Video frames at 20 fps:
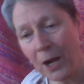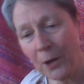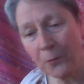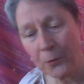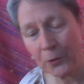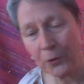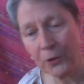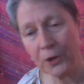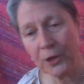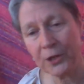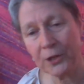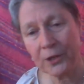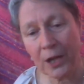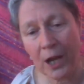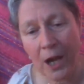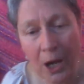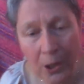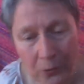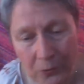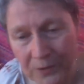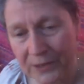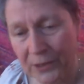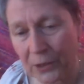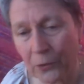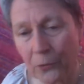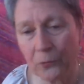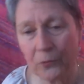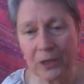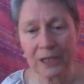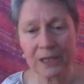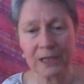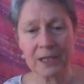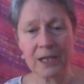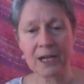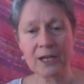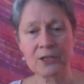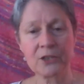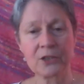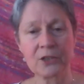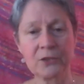work, I also really
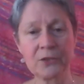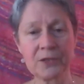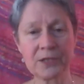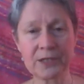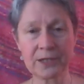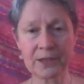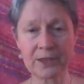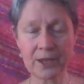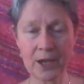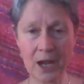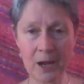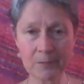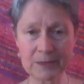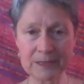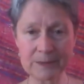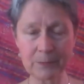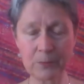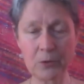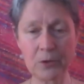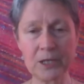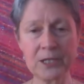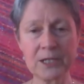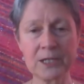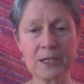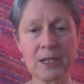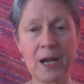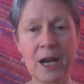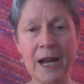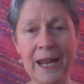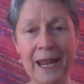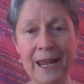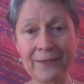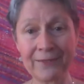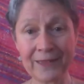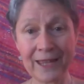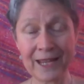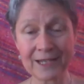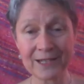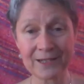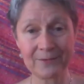like to use the thymus point. I add
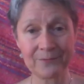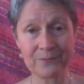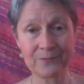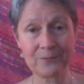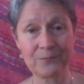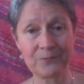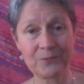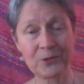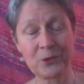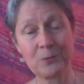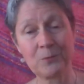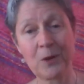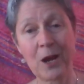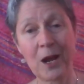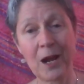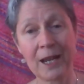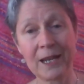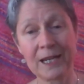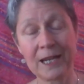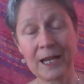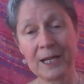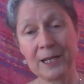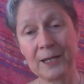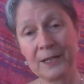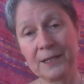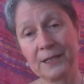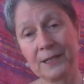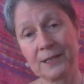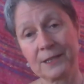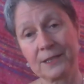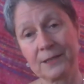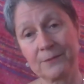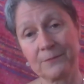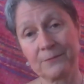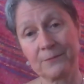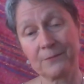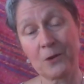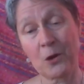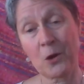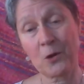that to my,
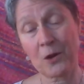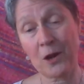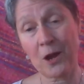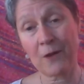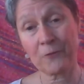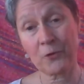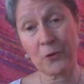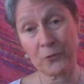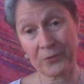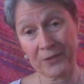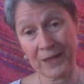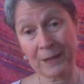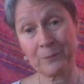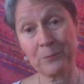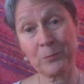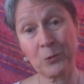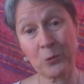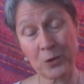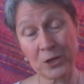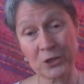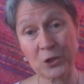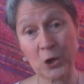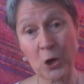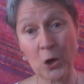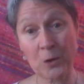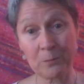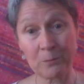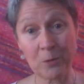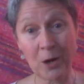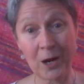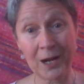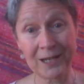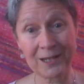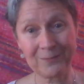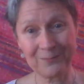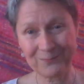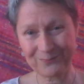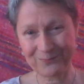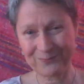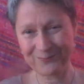I've got that point on my
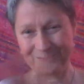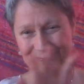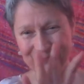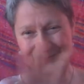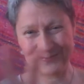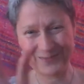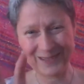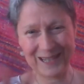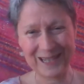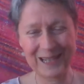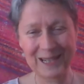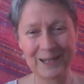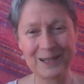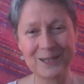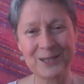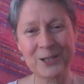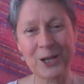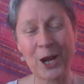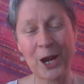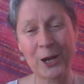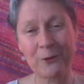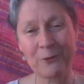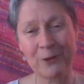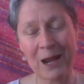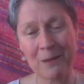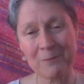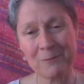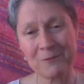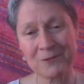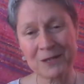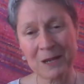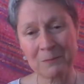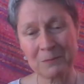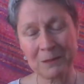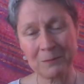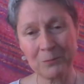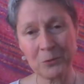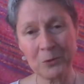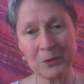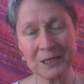diagram of
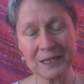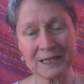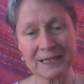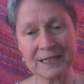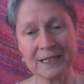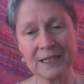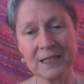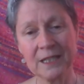tapping points.